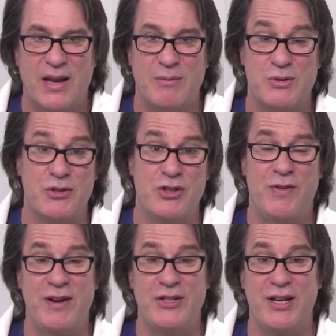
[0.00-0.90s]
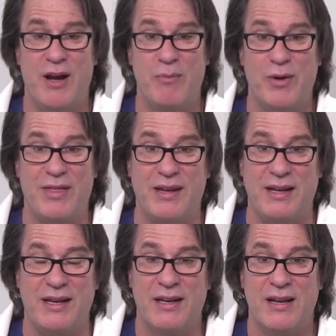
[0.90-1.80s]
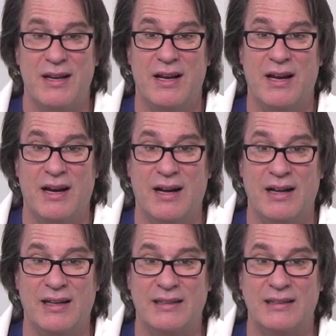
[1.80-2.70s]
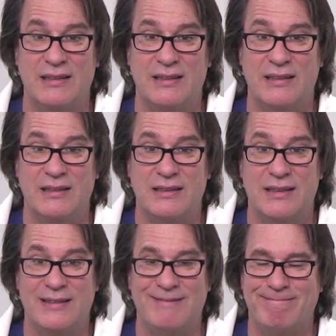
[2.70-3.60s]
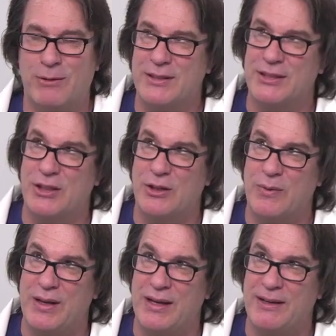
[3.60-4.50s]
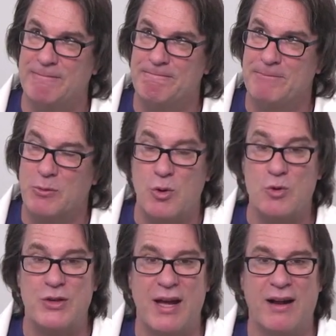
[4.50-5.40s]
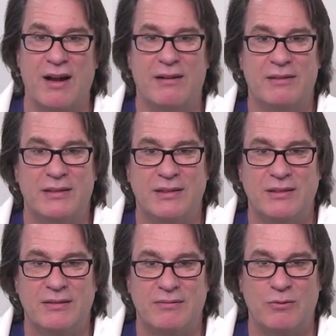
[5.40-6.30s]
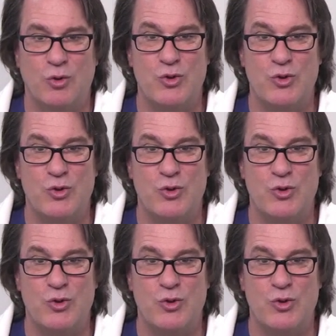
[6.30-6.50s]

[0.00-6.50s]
So just finishing up with the, what is it called? The Rosetta 2